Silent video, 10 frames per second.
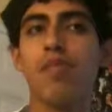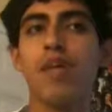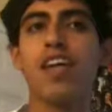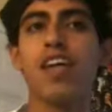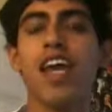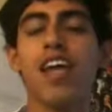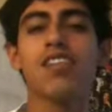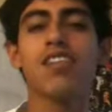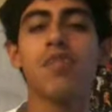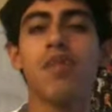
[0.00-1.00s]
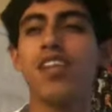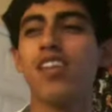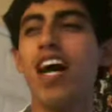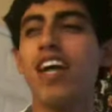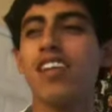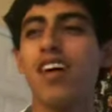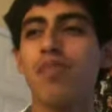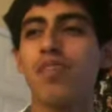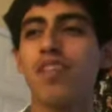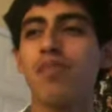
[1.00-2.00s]
being a gangster and being locked
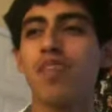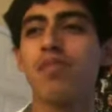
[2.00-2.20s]
up is something